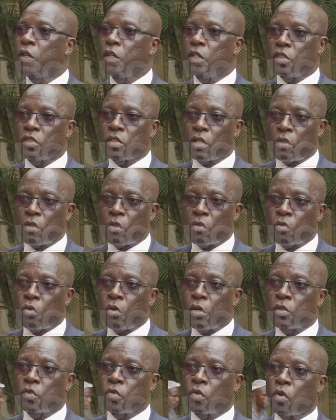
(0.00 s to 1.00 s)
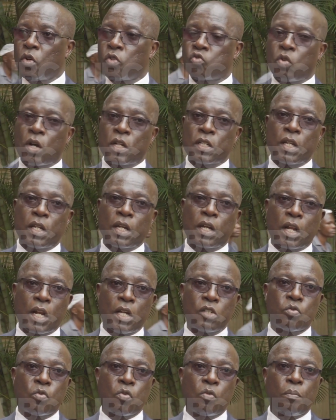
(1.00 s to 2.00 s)
instead of going to construct a
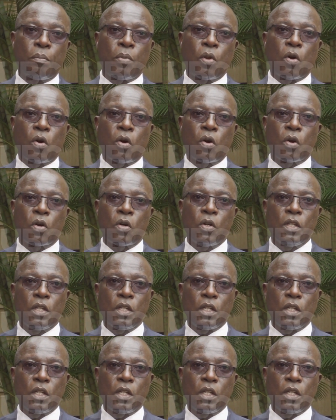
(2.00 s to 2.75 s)
classroom block,